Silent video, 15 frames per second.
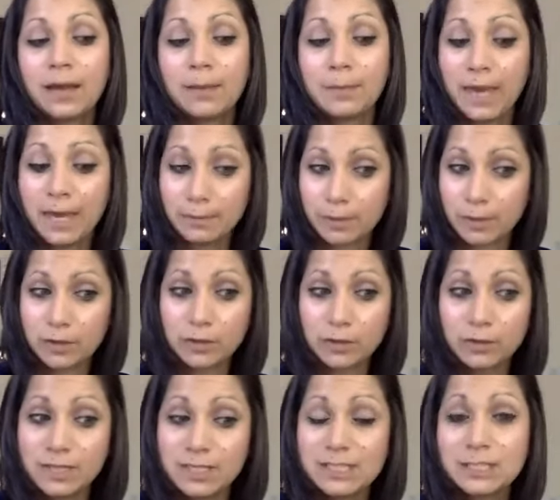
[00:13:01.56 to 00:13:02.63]
paper, you
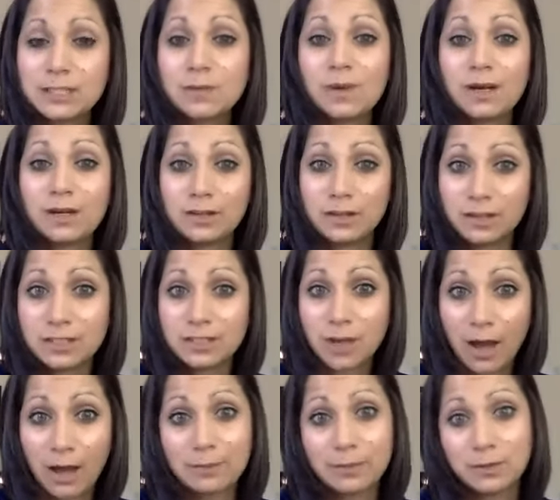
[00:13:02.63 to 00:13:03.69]
need to do a good
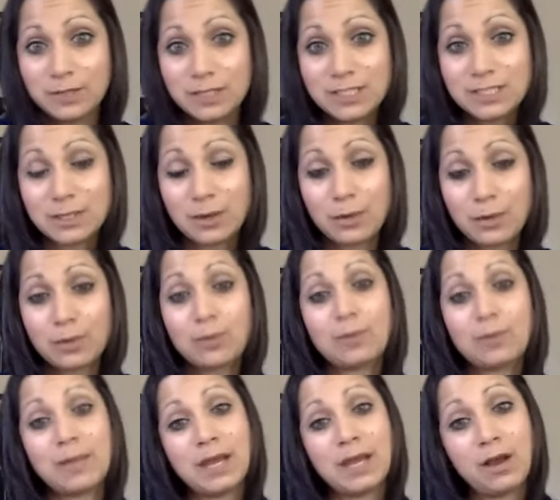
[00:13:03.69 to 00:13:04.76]
job. You need to go through
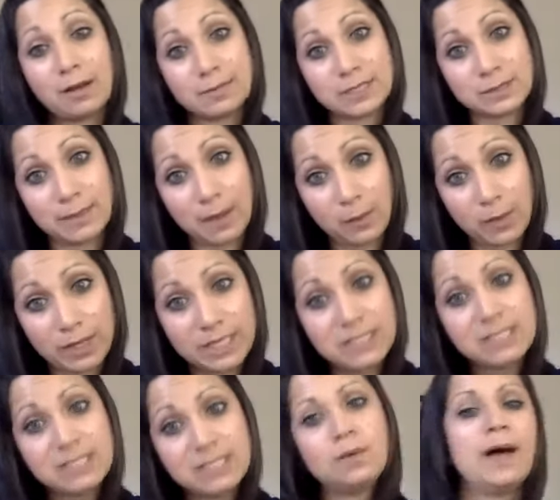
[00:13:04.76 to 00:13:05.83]
and make comments about what they
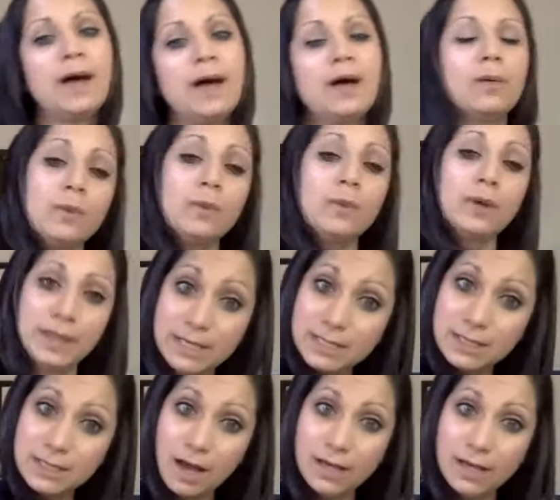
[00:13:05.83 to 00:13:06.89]
did well, what they
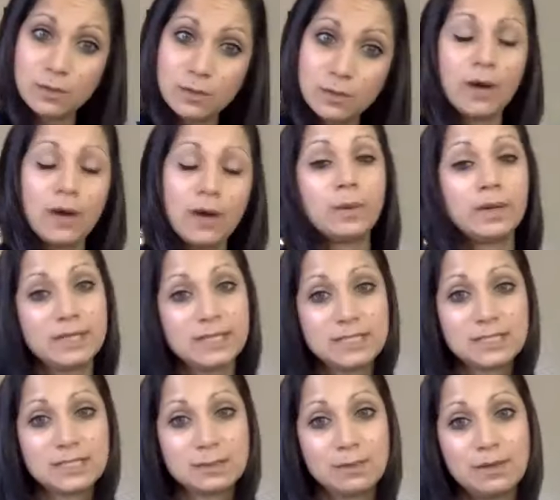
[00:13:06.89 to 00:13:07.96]
did not do well, what
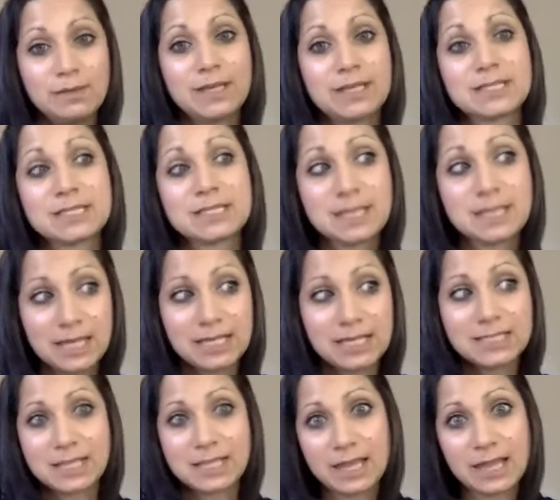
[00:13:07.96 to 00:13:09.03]
needs to be fixed,
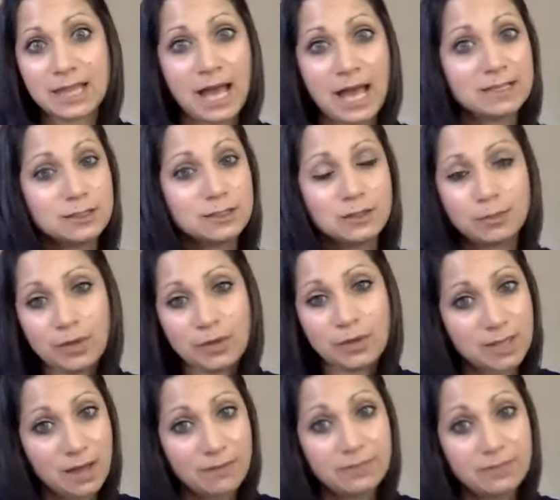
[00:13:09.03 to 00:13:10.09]
things like that. Don't blow
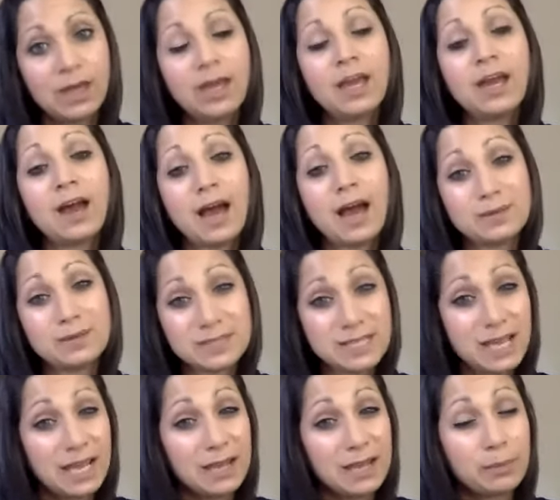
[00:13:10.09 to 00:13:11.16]
this off. I would
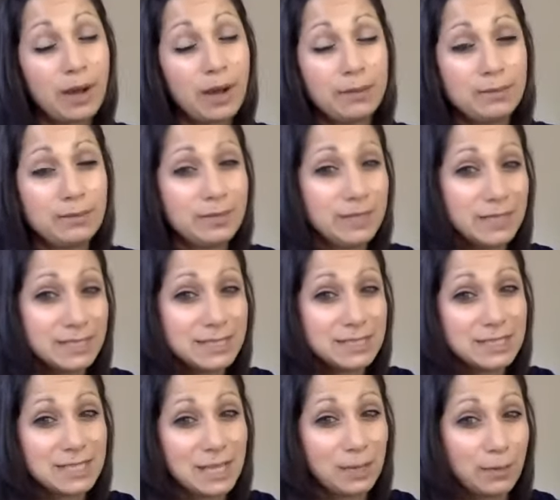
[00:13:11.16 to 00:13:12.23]
say it probably needs
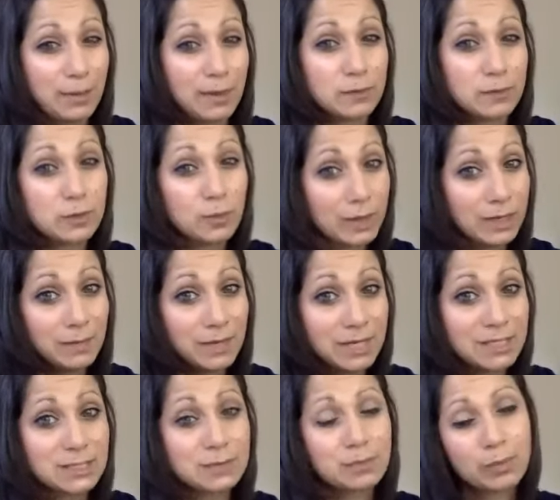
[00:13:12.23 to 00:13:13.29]
to take you about 20
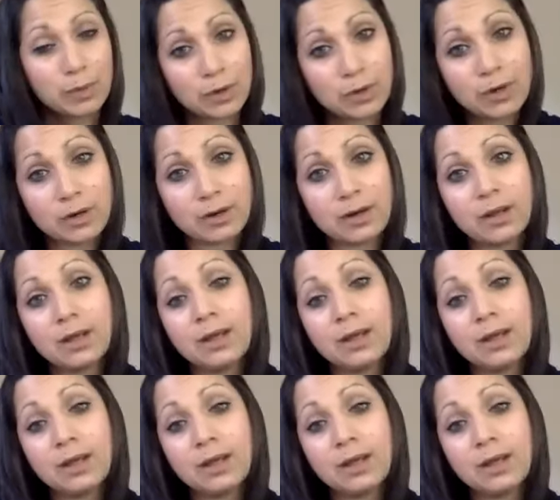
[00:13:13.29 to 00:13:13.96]
minutes per